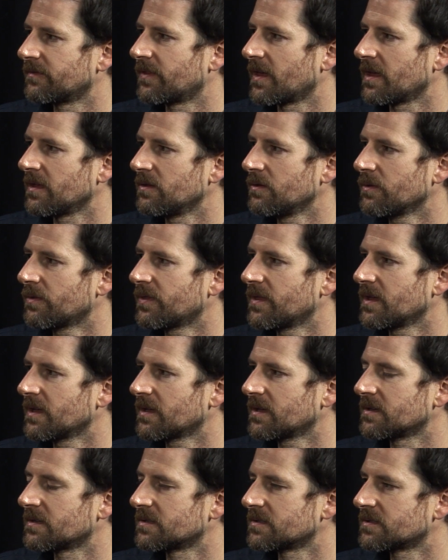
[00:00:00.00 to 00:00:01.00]
that you
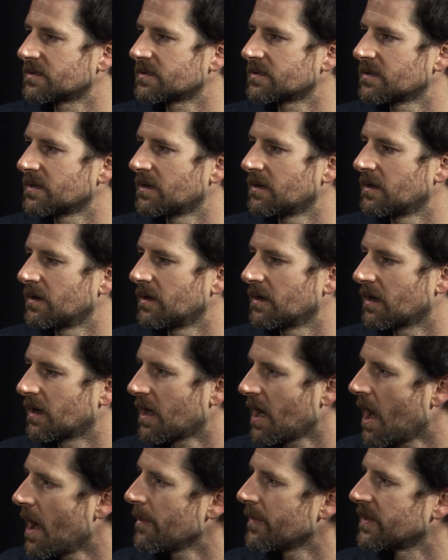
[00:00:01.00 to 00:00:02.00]
think is
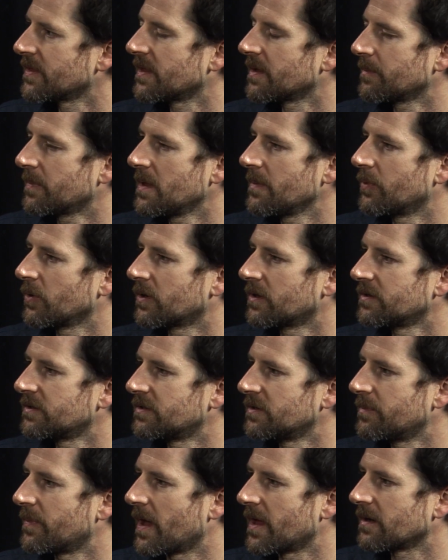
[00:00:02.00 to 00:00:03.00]
common that people could
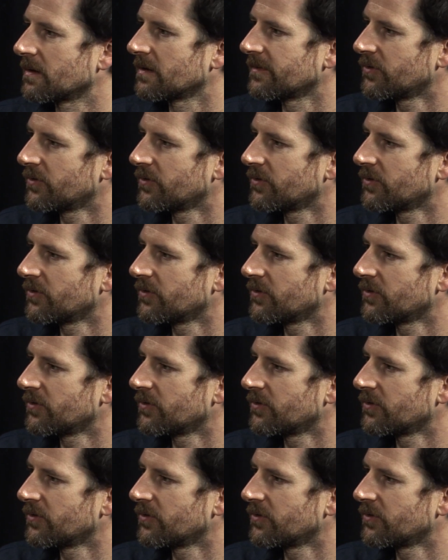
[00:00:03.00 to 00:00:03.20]
do better?